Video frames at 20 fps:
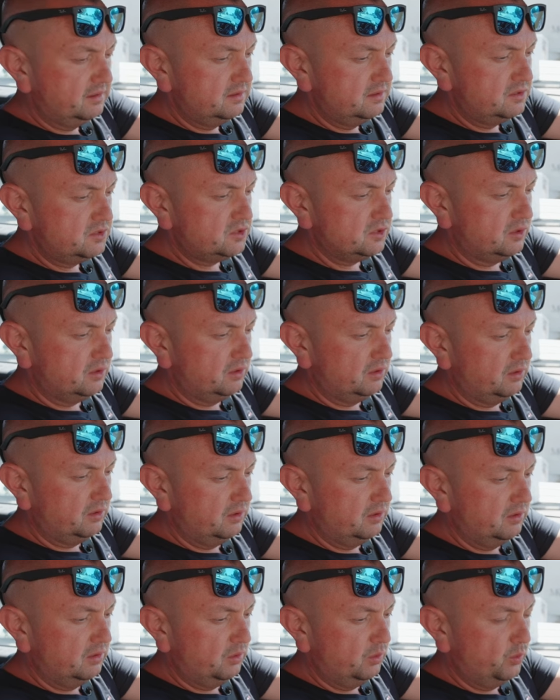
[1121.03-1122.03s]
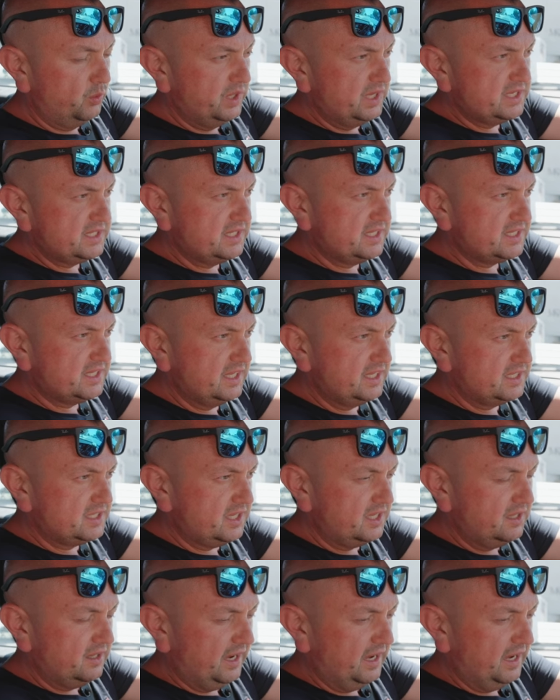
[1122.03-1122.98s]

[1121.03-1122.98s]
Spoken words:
So where is the sensor?